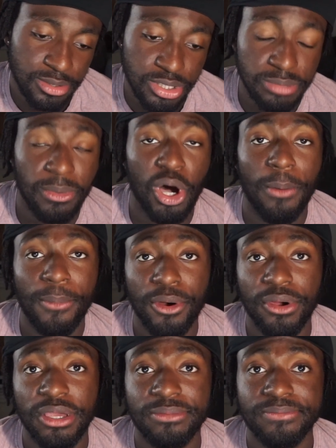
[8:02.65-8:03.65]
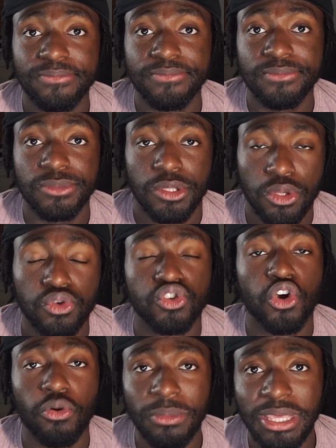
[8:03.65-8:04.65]
Jamal Murray, you
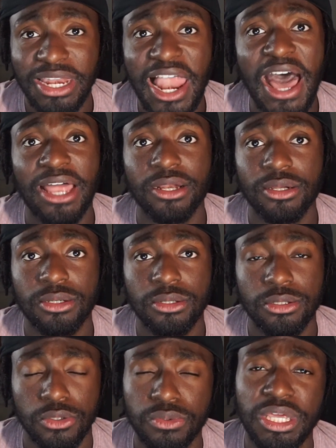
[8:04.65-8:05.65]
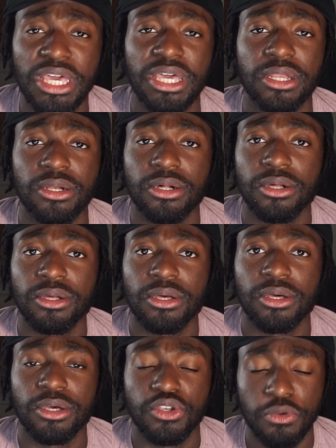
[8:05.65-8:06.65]
showed me a lot. You did.
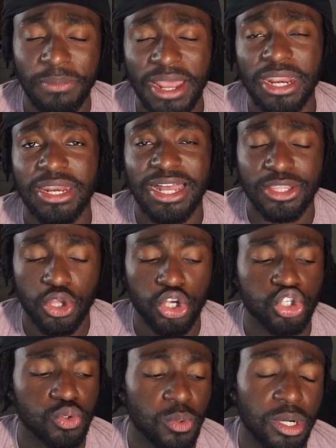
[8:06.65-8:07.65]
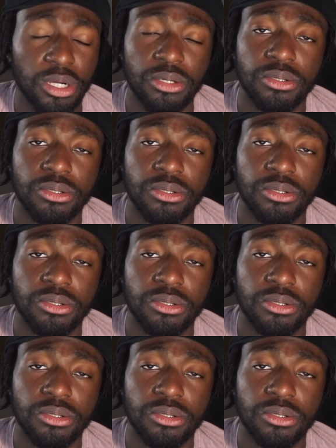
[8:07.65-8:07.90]
You better than I thought you were.